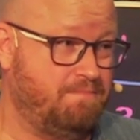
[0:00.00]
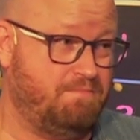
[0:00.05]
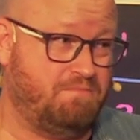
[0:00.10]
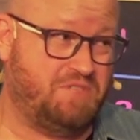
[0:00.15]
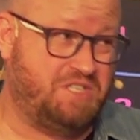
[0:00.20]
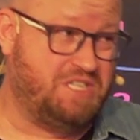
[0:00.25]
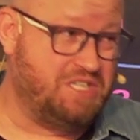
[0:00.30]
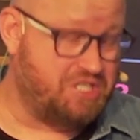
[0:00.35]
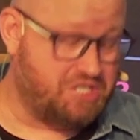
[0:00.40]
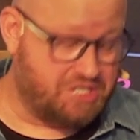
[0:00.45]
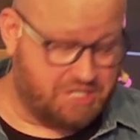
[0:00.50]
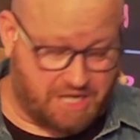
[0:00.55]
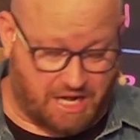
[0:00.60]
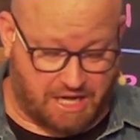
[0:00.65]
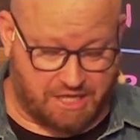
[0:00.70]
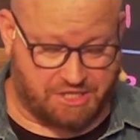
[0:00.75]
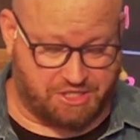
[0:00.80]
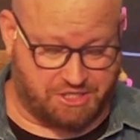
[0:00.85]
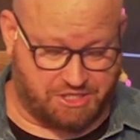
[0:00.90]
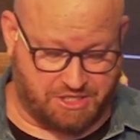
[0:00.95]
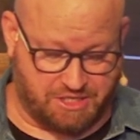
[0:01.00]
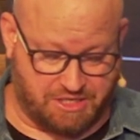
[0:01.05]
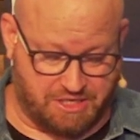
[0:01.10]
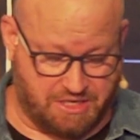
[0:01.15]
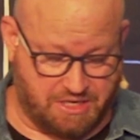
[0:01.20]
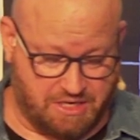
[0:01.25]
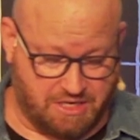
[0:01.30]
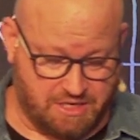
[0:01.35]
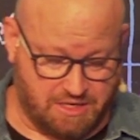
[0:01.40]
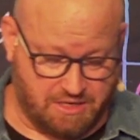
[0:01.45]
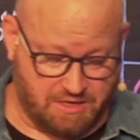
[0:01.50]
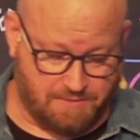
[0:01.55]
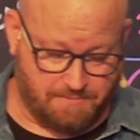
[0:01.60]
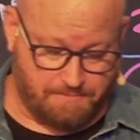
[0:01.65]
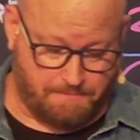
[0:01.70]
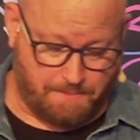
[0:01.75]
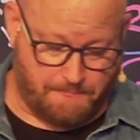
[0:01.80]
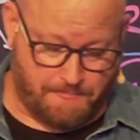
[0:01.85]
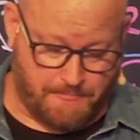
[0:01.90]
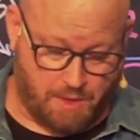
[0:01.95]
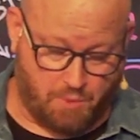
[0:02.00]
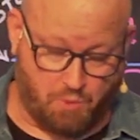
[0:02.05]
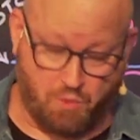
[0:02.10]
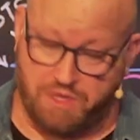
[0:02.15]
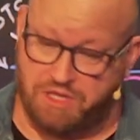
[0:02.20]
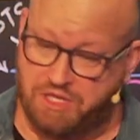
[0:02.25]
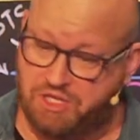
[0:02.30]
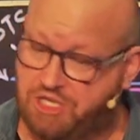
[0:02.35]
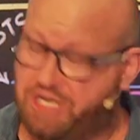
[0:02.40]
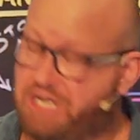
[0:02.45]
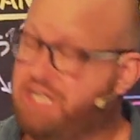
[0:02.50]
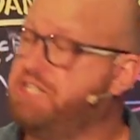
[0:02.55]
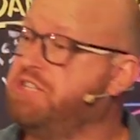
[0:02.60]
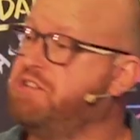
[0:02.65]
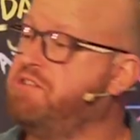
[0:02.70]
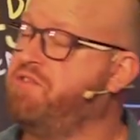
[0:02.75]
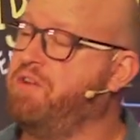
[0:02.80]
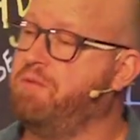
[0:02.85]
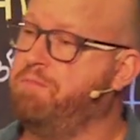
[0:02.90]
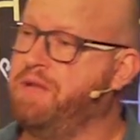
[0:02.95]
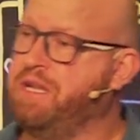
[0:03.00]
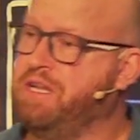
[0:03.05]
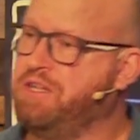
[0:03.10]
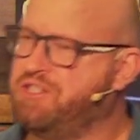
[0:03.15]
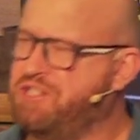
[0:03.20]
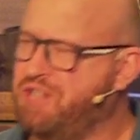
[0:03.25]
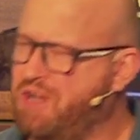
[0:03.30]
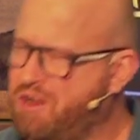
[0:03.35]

disgusted with Jesus for being so